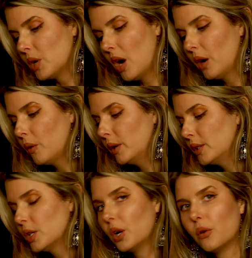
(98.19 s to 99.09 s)
We're not
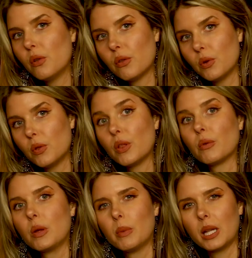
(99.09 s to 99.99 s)
going to go through the
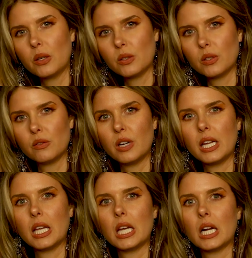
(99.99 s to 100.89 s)
3 pillars of
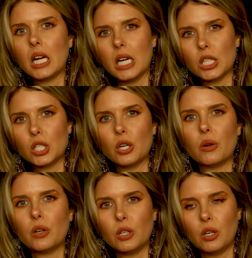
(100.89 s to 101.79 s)
Reiki and Gasho,
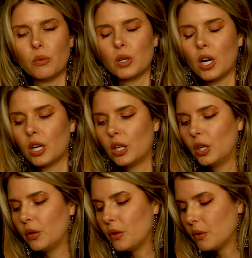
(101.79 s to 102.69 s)
and we're not going to
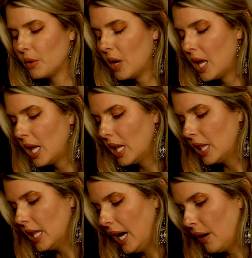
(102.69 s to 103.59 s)
go through
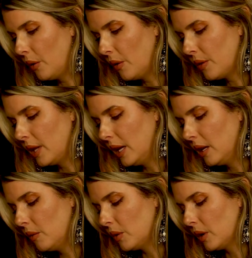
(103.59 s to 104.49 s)
that whole
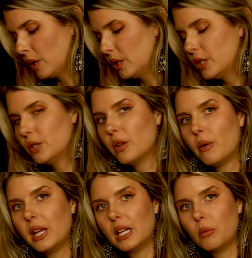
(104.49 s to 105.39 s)
thing. We're not going to do the
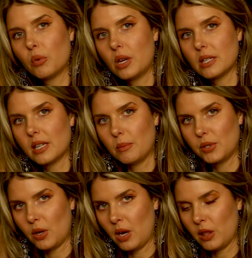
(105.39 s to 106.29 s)
Reiki
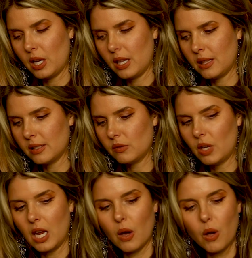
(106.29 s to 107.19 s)
precepts or anything in this
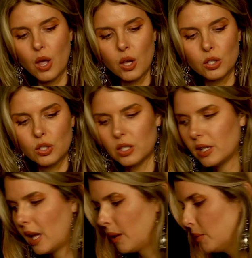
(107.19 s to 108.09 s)
video,
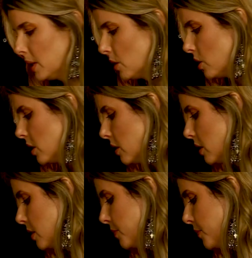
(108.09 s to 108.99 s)
just the hand positions.